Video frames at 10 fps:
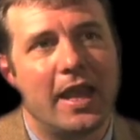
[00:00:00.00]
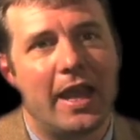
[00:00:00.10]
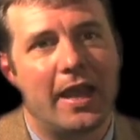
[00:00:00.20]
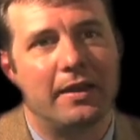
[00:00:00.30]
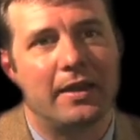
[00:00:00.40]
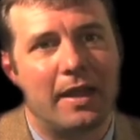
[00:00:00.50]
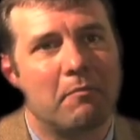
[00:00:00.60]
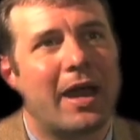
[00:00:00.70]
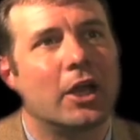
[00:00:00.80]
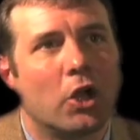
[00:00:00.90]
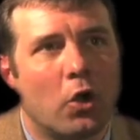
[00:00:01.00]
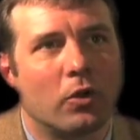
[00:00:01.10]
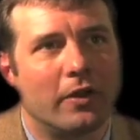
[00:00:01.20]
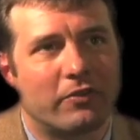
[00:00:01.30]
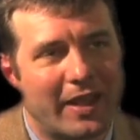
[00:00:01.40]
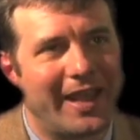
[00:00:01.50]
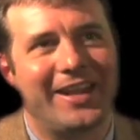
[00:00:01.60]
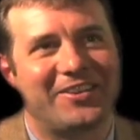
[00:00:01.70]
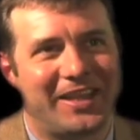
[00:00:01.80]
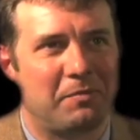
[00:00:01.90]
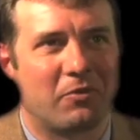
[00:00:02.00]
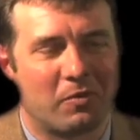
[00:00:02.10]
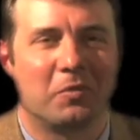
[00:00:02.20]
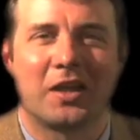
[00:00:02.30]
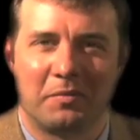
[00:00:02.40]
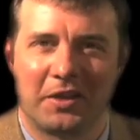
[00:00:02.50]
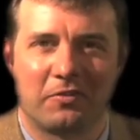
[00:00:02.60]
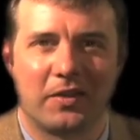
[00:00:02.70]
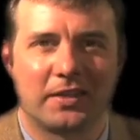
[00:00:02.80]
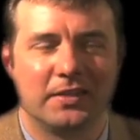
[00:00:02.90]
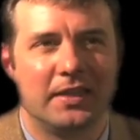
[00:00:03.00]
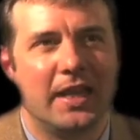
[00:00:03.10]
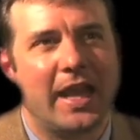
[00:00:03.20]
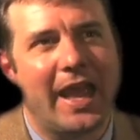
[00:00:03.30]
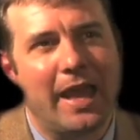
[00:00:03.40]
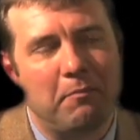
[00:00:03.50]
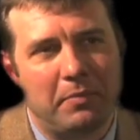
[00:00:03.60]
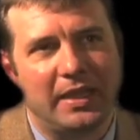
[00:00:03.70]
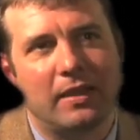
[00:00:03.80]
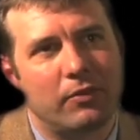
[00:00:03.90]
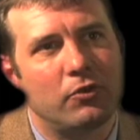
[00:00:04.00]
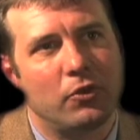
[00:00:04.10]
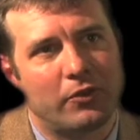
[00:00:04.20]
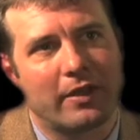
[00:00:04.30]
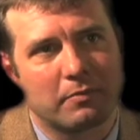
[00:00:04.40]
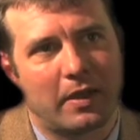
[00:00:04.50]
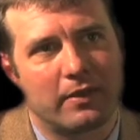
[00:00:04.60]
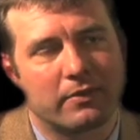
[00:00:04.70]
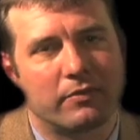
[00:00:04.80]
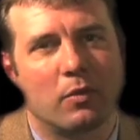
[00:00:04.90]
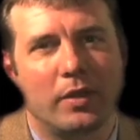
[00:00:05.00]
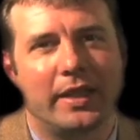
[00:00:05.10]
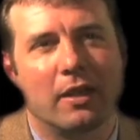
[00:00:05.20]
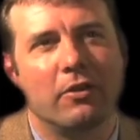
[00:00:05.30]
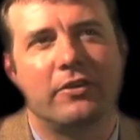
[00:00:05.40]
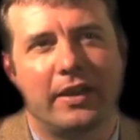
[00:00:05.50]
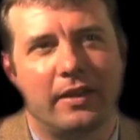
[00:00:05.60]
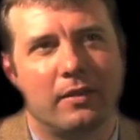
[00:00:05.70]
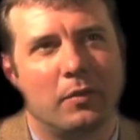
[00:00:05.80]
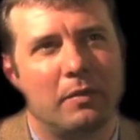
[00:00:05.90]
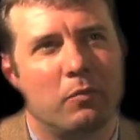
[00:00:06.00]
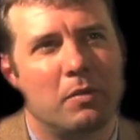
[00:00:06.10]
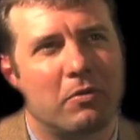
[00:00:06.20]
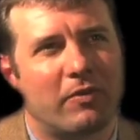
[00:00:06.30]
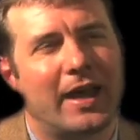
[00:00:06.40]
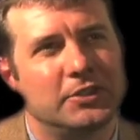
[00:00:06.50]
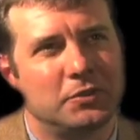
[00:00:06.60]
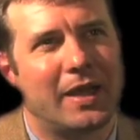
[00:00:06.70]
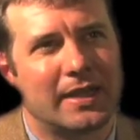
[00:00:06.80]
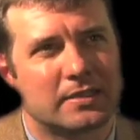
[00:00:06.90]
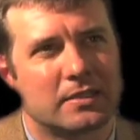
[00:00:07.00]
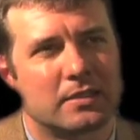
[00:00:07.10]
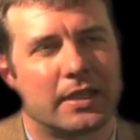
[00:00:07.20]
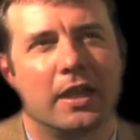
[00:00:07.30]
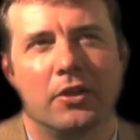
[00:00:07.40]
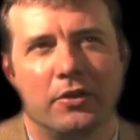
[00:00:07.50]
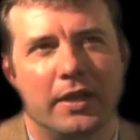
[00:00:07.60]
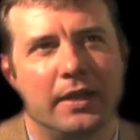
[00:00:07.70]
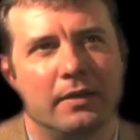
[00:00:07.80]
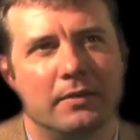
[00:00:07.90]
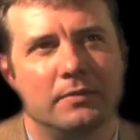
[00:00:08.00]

And my goal is A, to keep you from becoming infected, and B, if you do test positive, that we guarantee that we provide you access to the care you need.